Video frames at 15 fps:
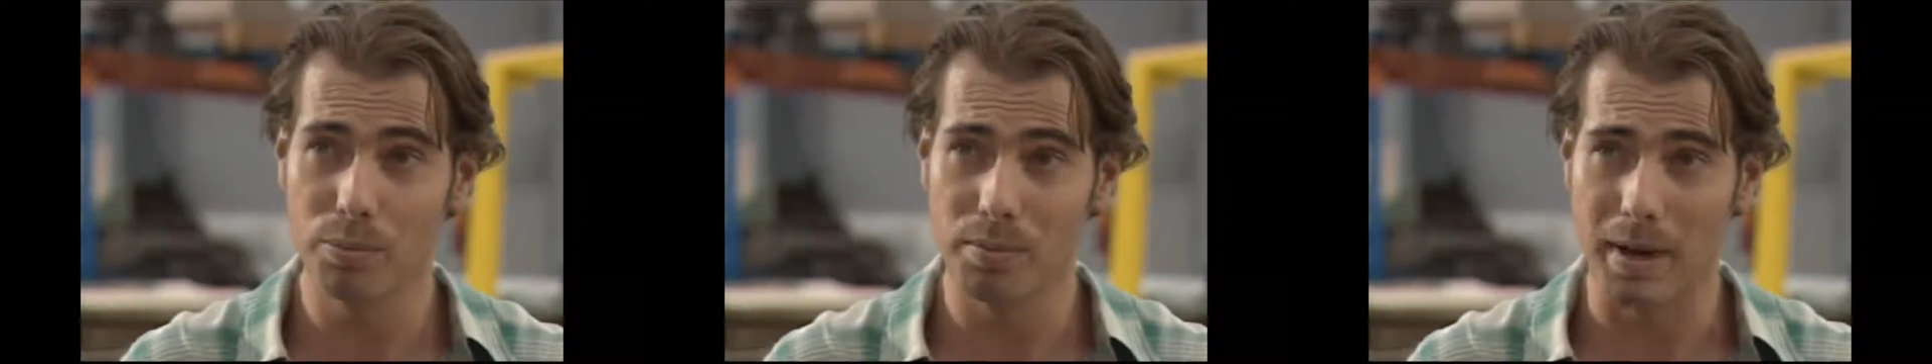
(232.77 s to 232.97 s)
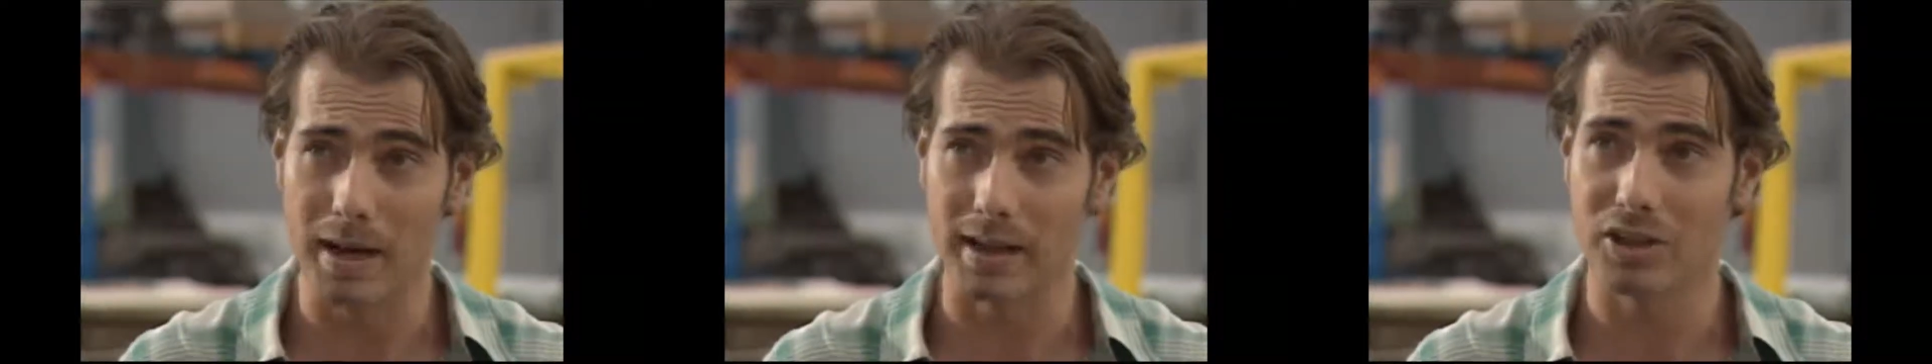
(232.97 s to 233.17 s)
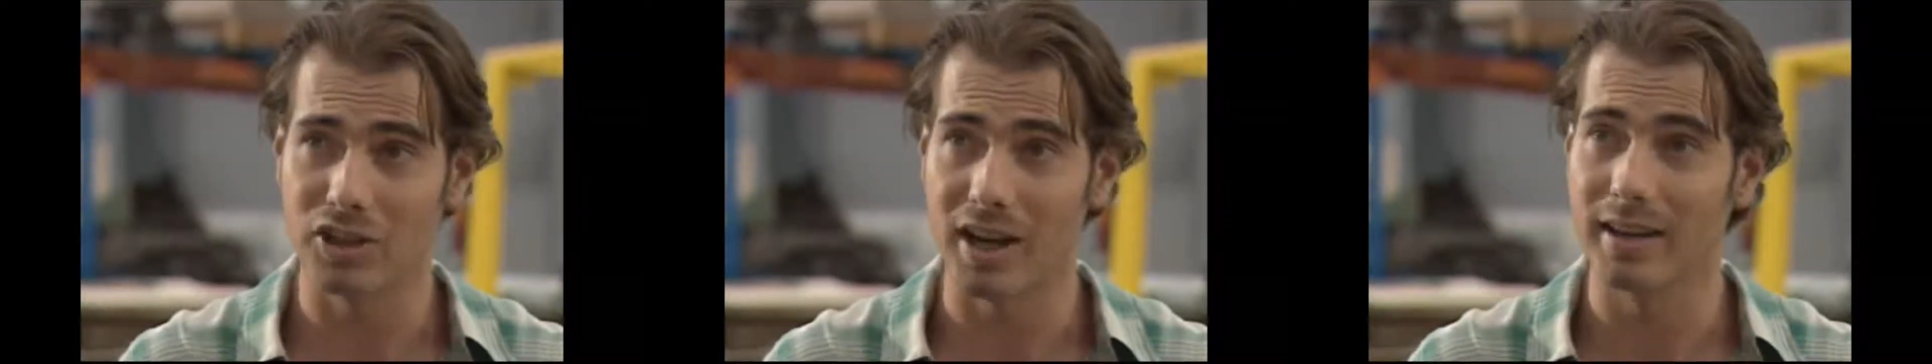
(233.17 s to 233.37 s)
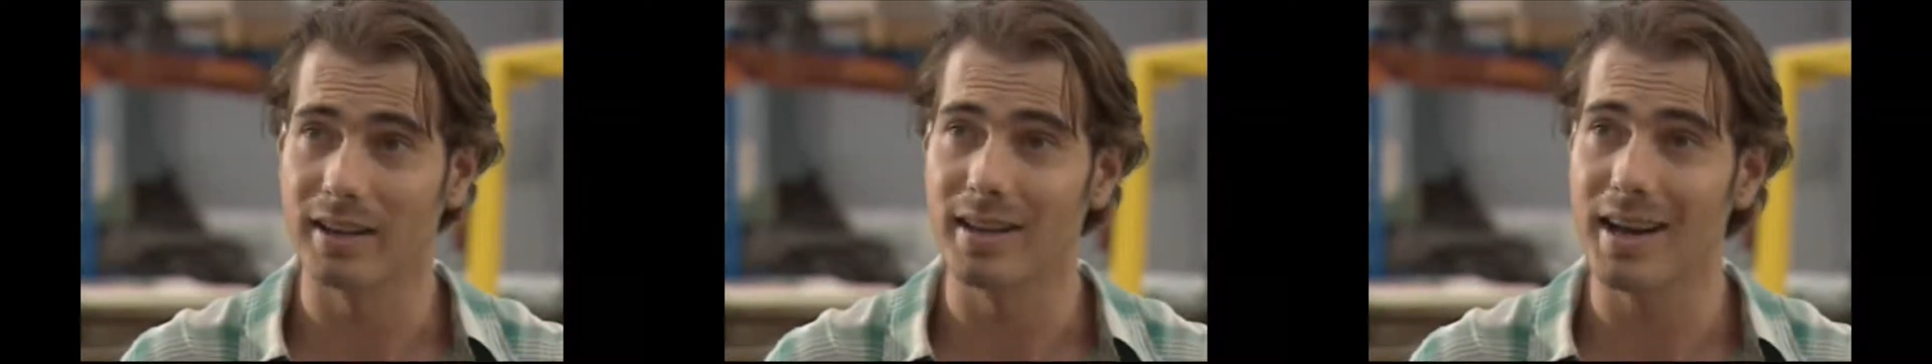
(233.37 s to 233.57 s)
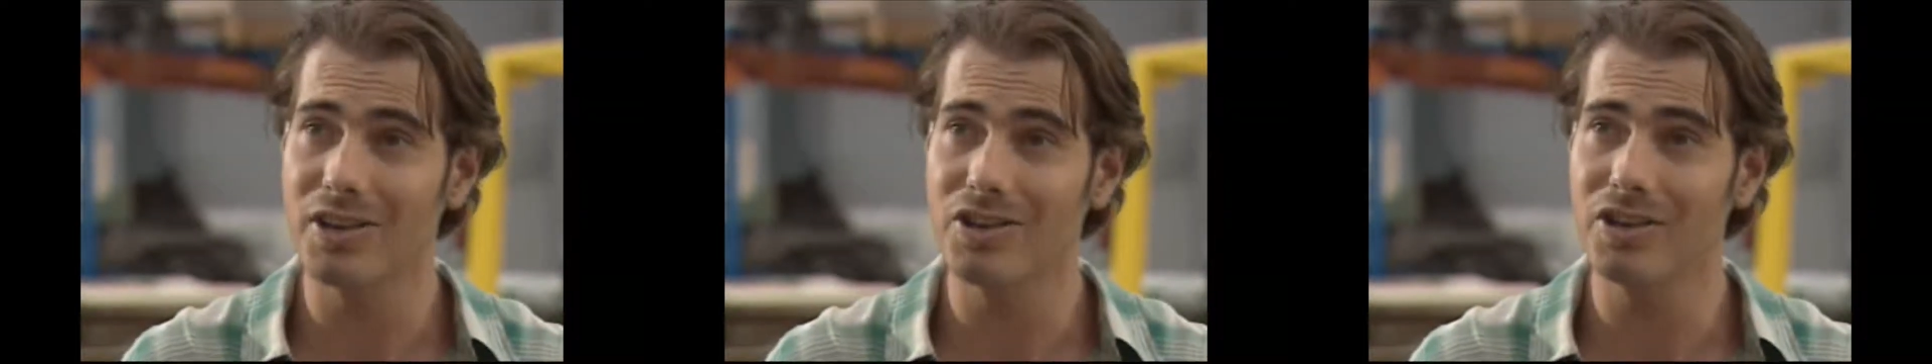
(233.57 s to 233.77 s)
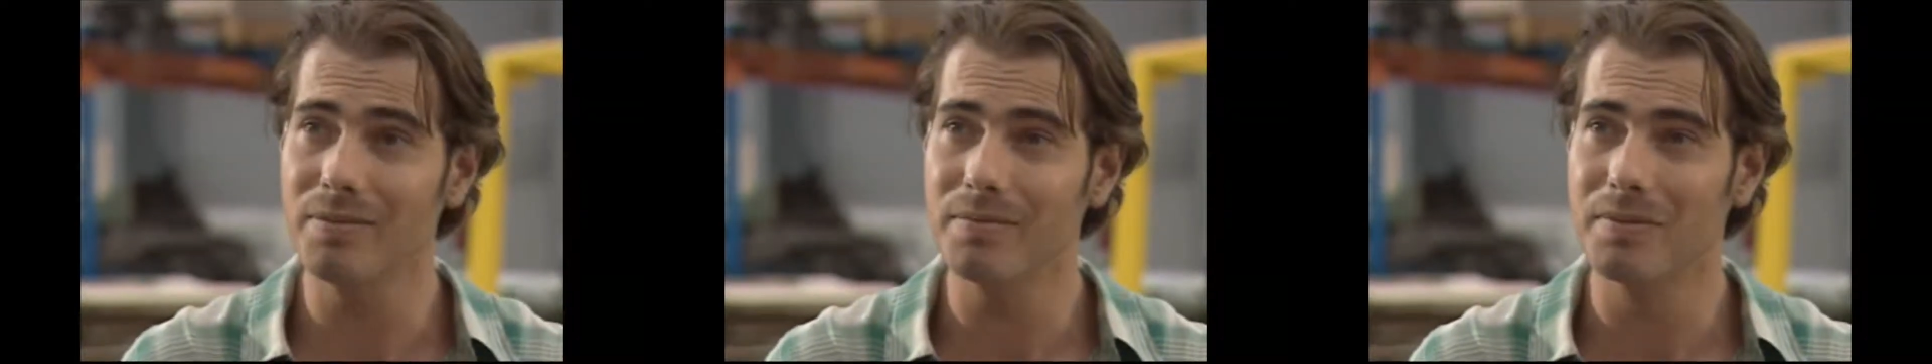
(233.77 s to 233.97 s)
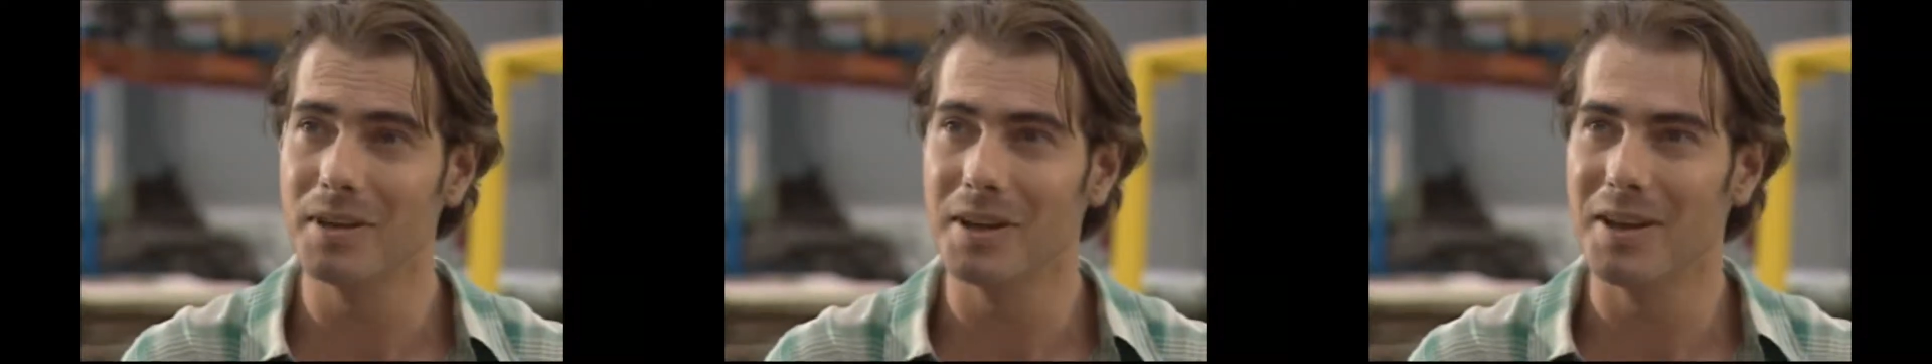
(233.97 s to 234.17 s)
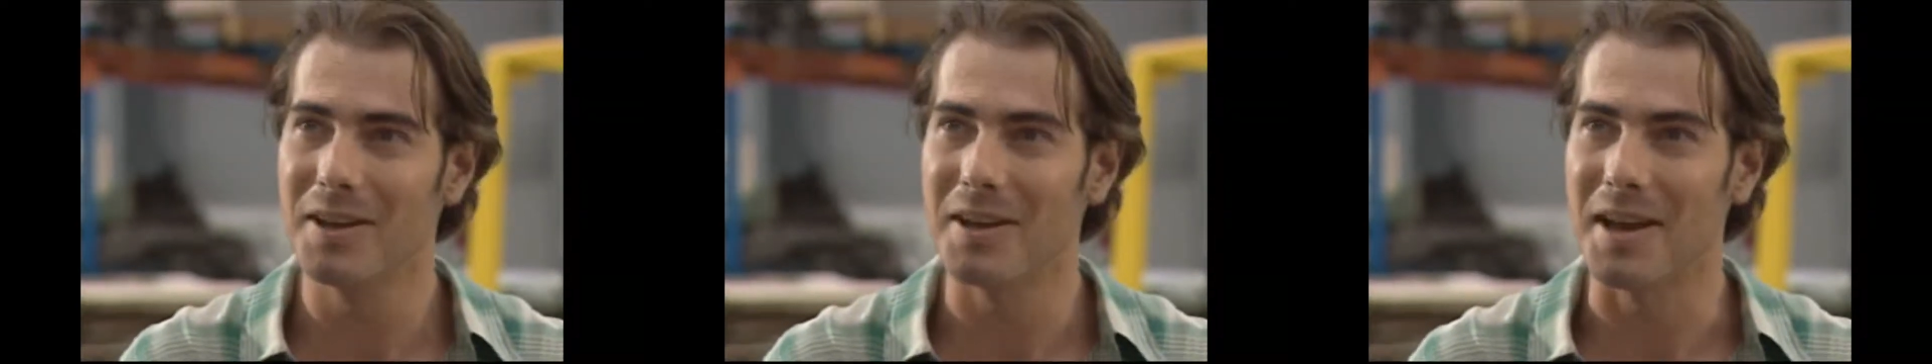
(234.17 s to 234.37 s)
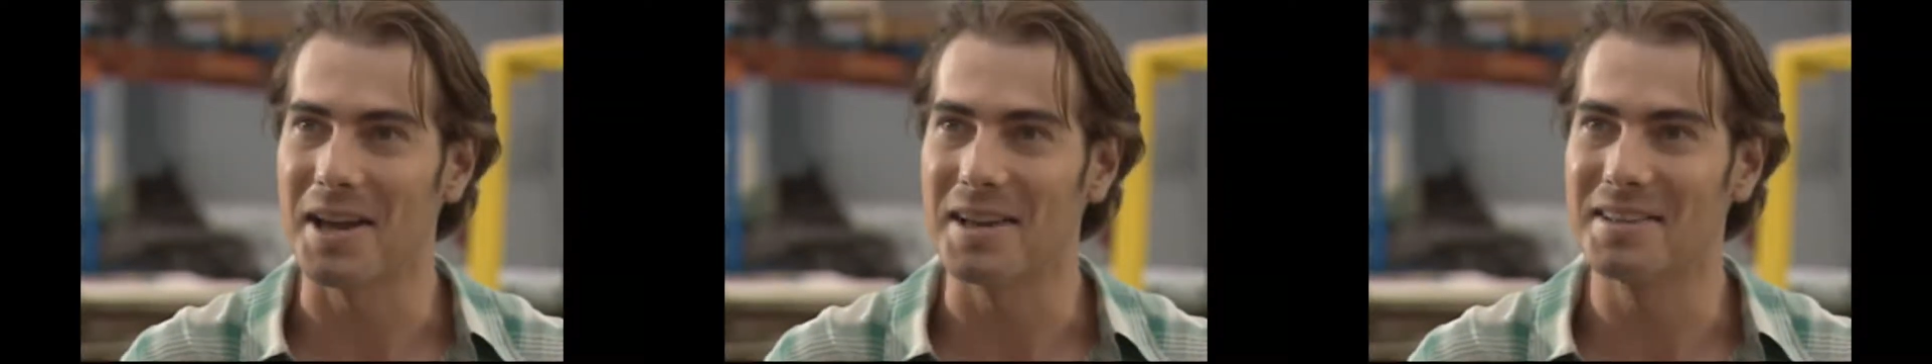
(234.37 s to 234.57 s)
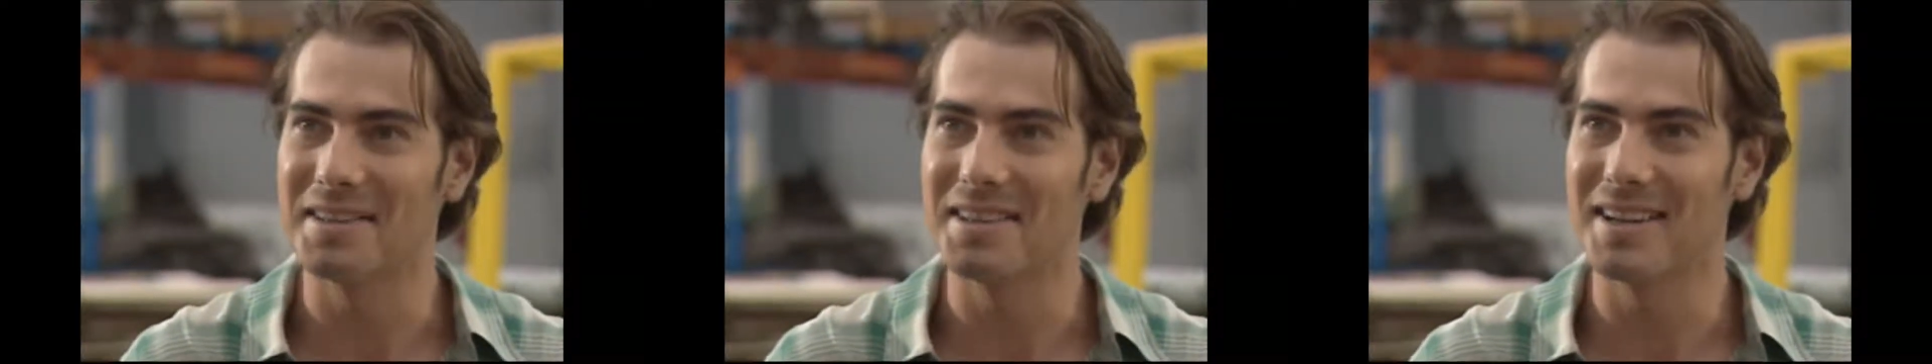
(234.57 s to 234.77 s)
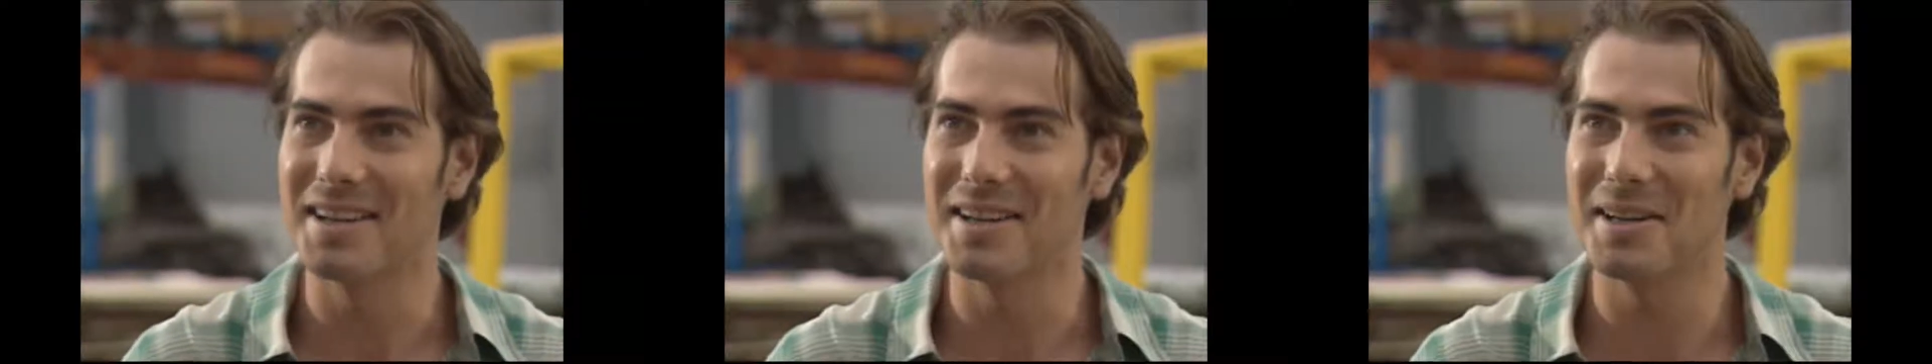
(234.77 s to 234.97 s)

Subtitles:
supermarket chain in Asia. And